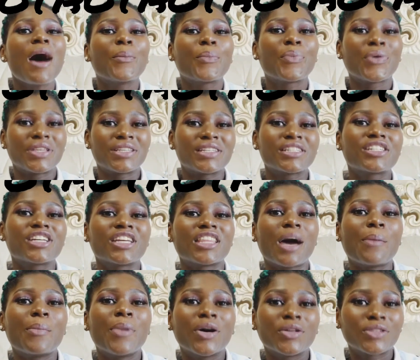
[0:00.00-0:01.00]
prediction
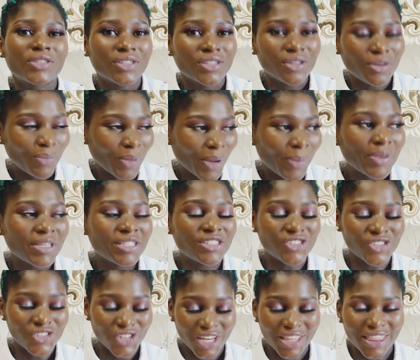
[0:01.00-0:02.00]
about
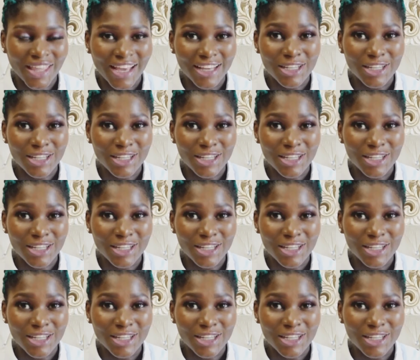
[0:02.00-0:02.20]
baby's gender.